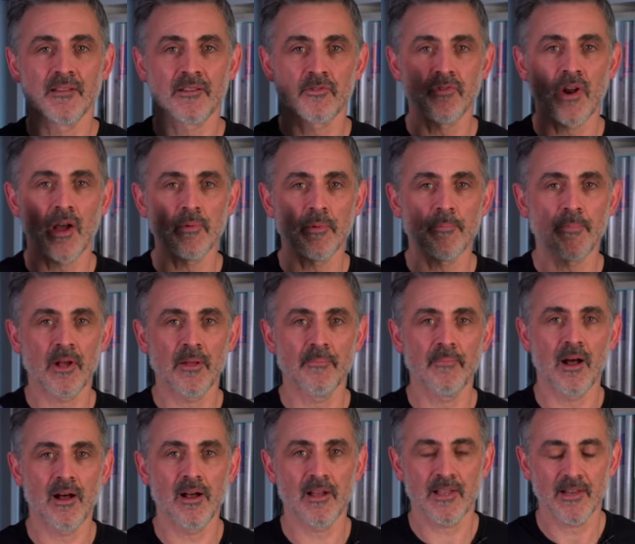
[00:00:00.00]
Chroma by
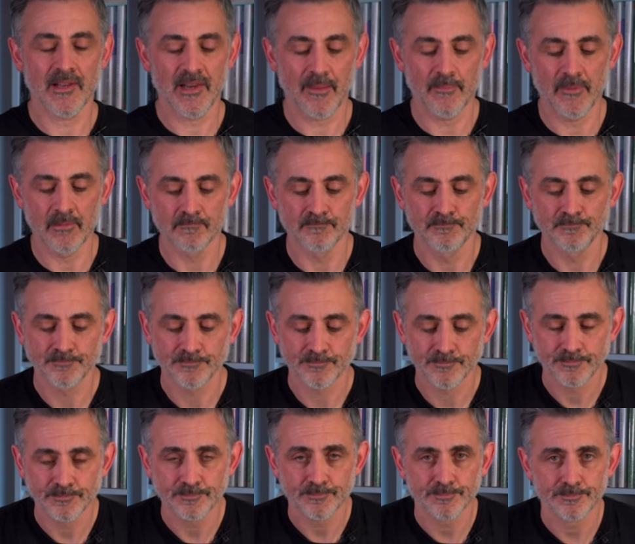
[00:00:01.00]
Mark Lemon.
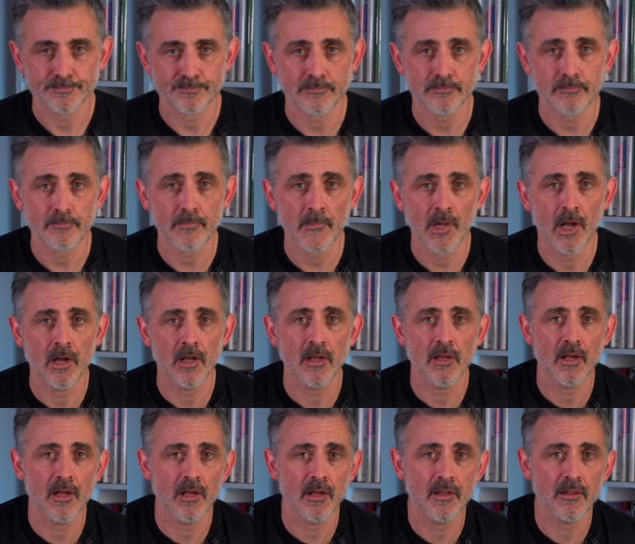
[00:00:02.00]
I,
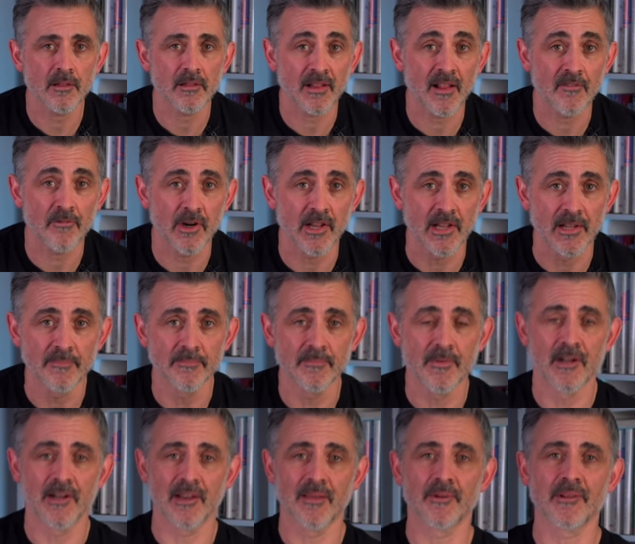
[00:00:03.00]
uh, he's clever, isn't he,
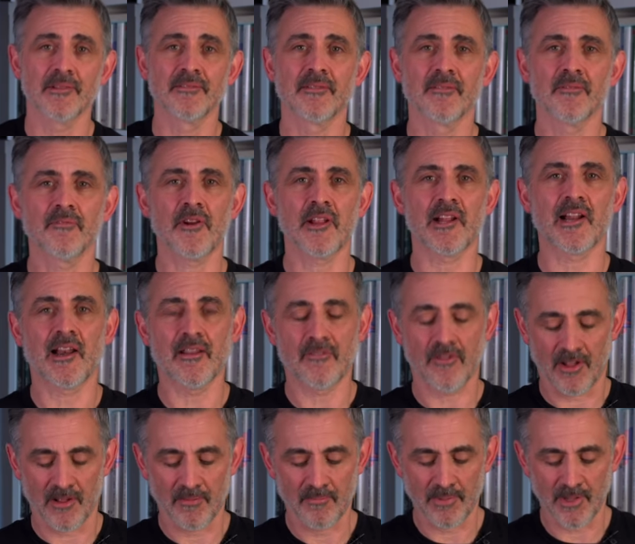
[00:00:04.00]
Mark Lemon? Very
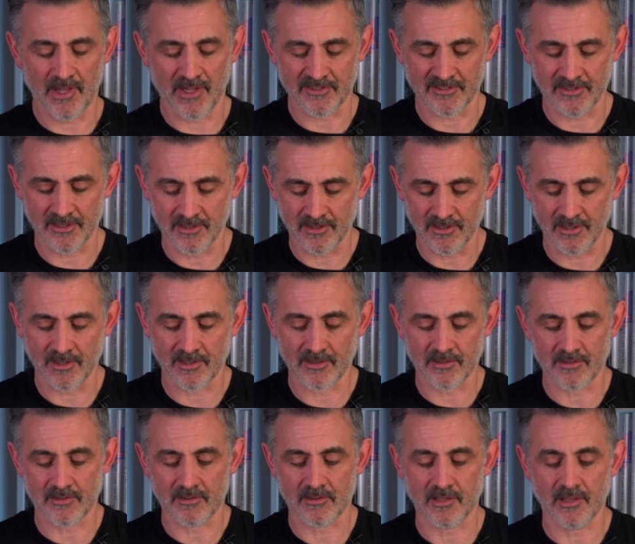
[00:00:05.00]
clever person.
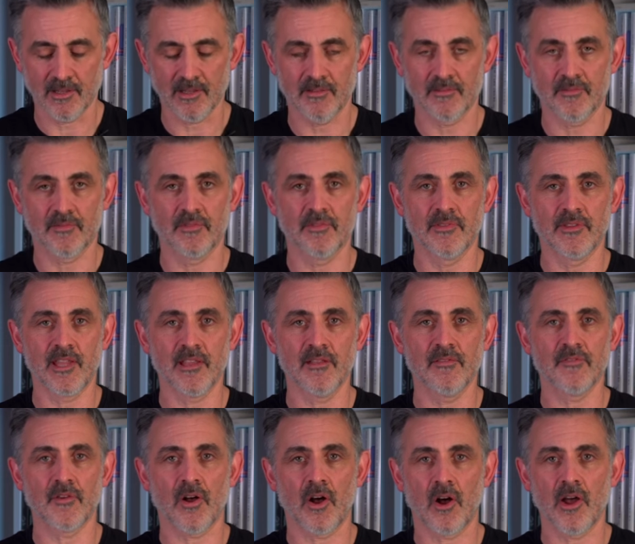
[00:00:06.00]
The D
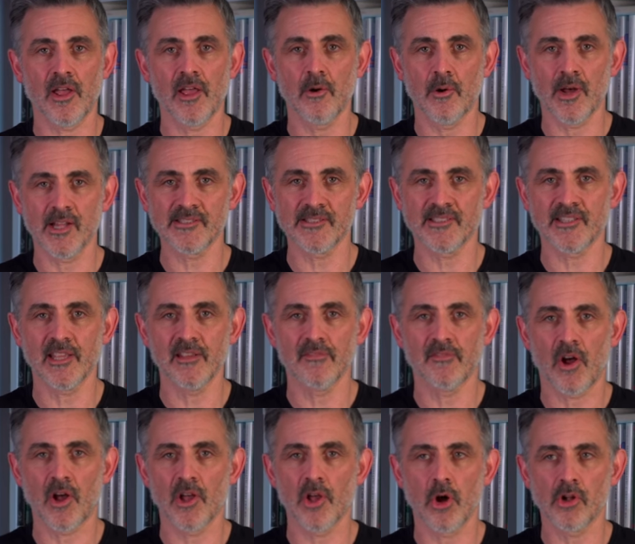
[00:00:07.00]
V I O S, D
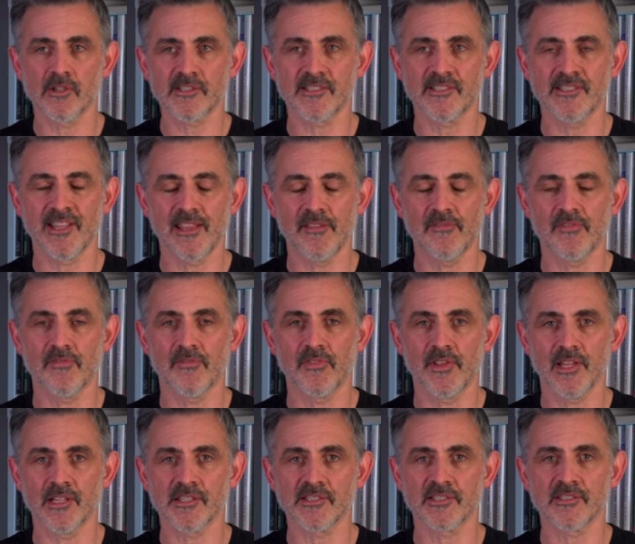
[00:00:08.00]
V I O S, D
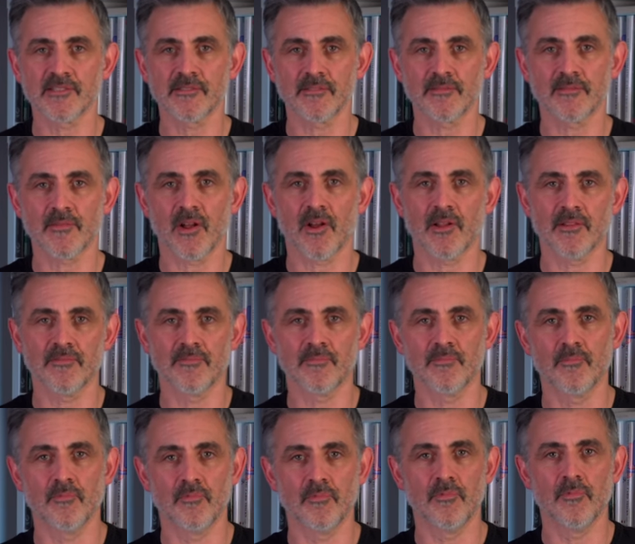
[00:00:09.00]
V I O S I
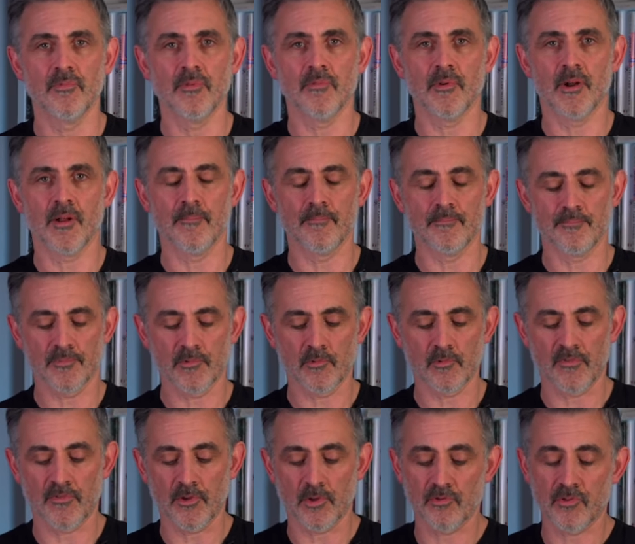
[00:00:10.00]
um,
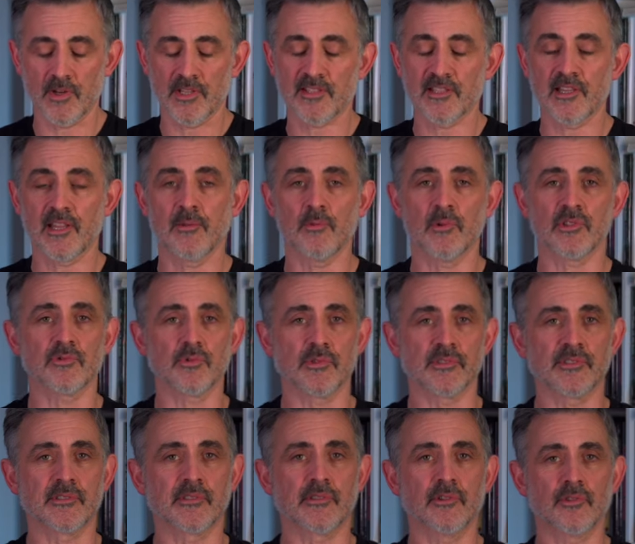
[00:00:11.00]
reviewed recently, which
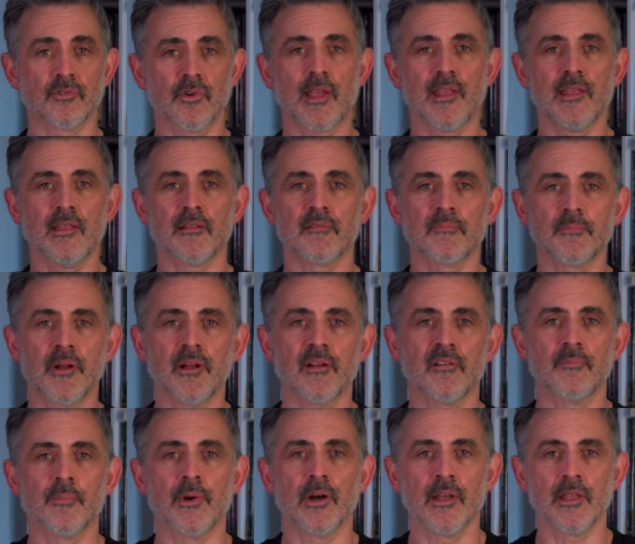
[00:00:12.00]
was great as part
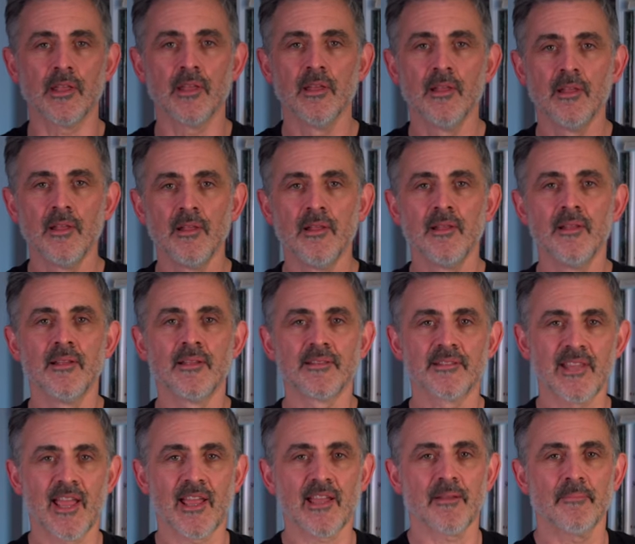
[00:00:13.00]
of my
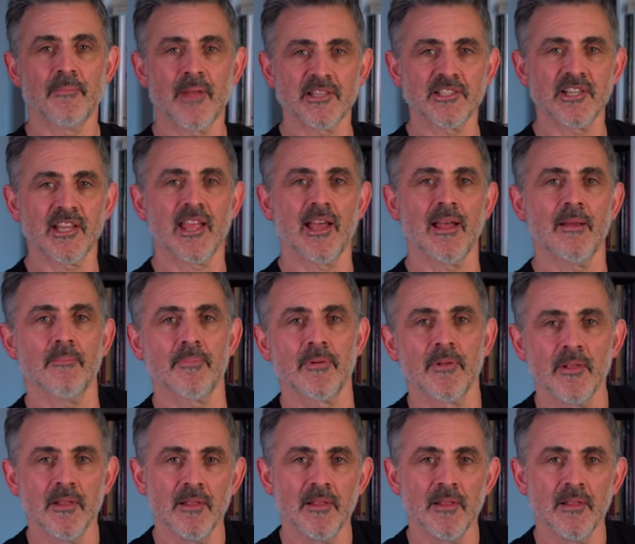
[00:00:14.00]
Tech Magic app